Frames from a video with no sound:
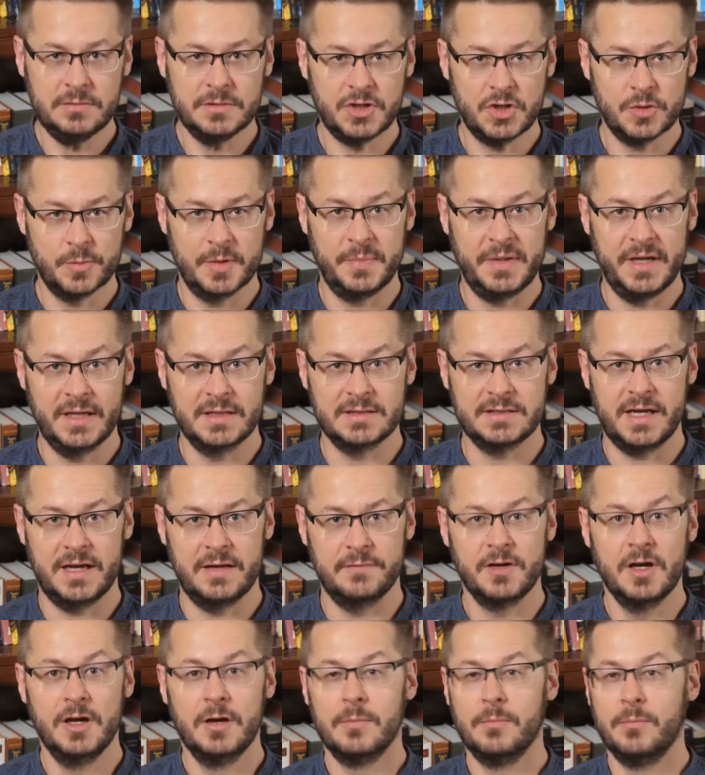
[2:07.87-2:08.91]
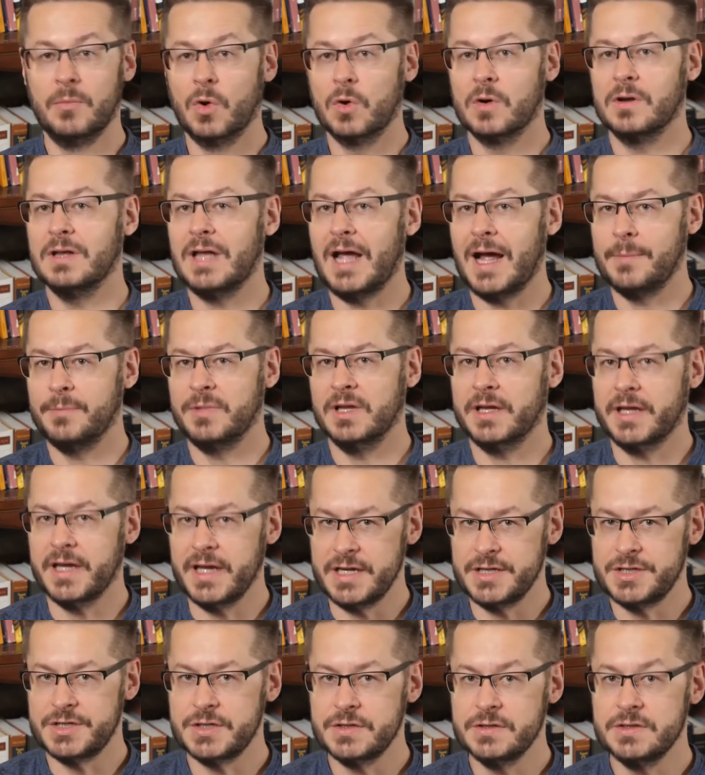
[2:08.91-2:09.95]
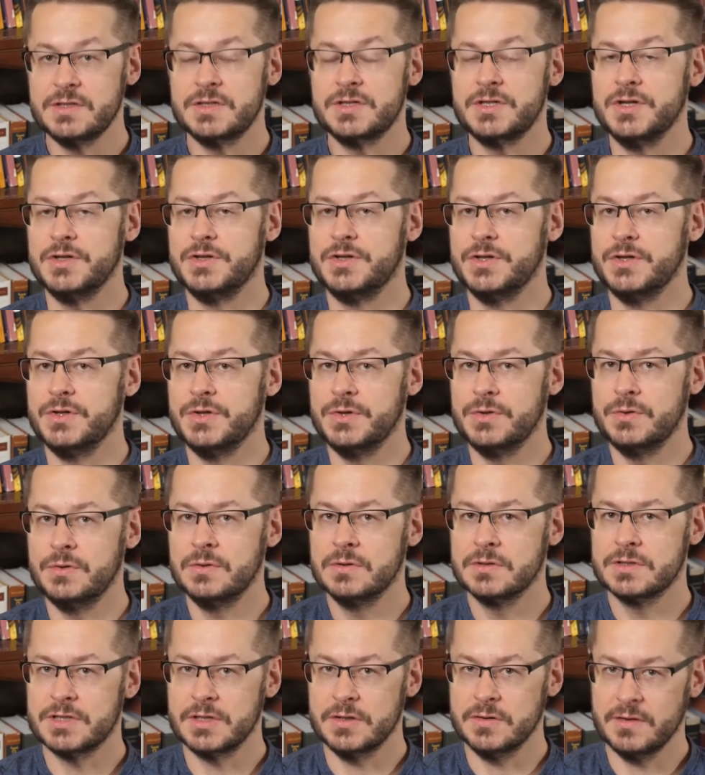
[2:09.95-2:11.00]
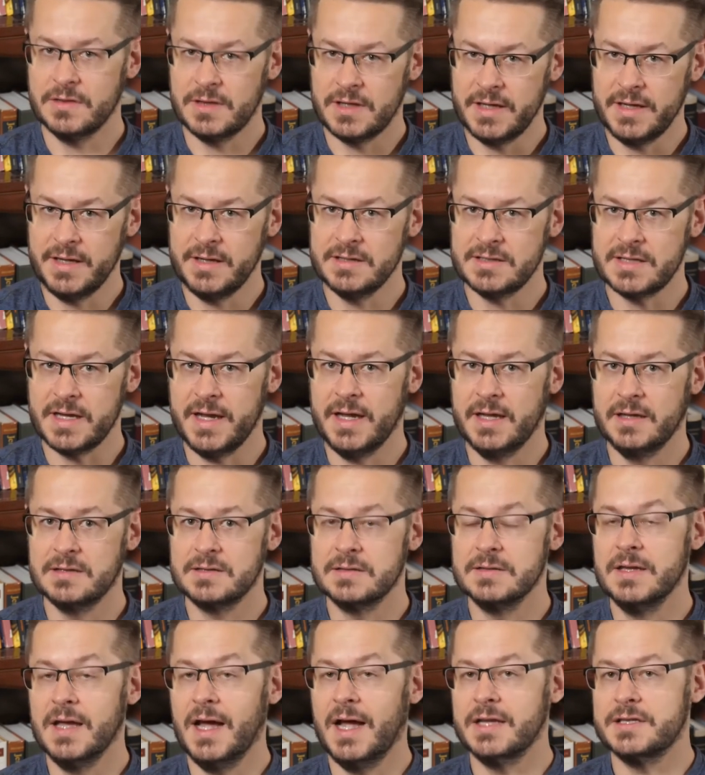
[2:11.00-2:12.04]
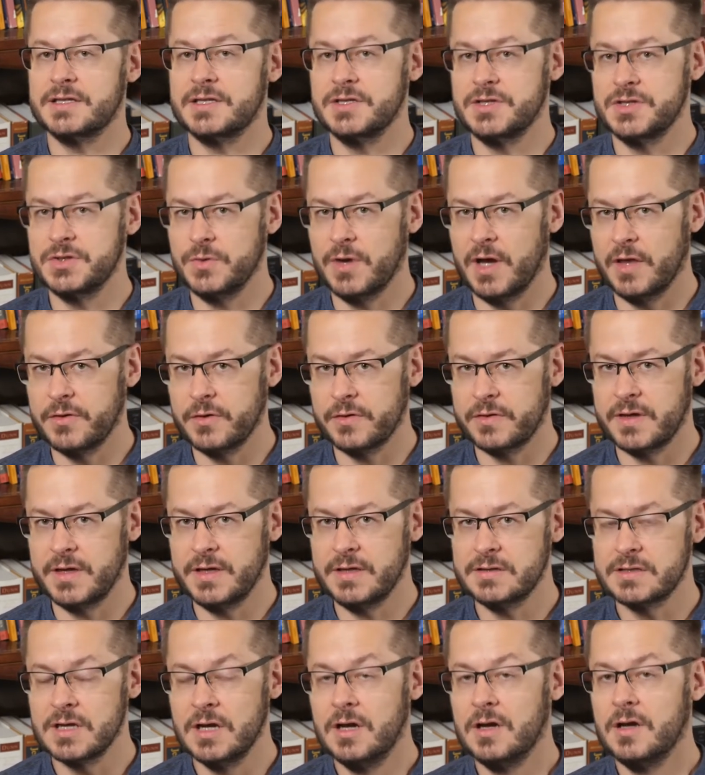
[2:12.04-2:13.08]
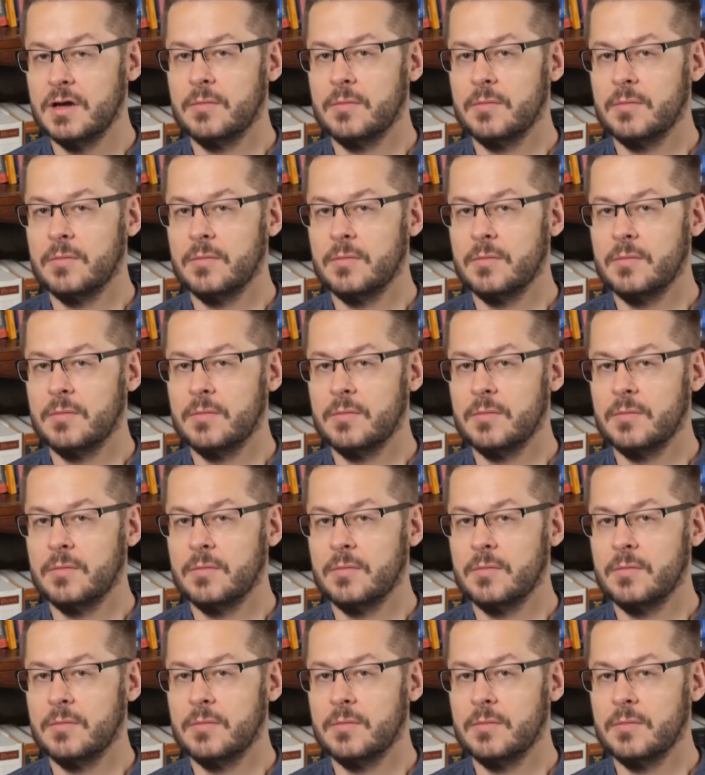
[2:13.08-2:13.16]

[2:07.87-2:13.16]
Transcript: Human beings have moral obligations to do certain things and not to do other things.